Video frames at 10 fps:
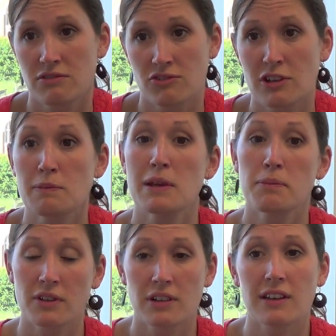treat
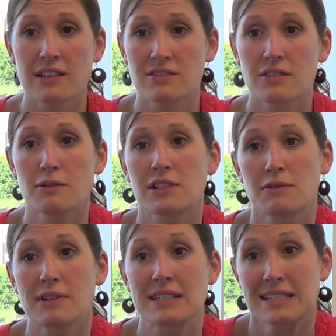people in the lens through
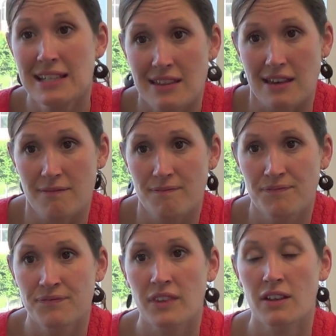which we see them.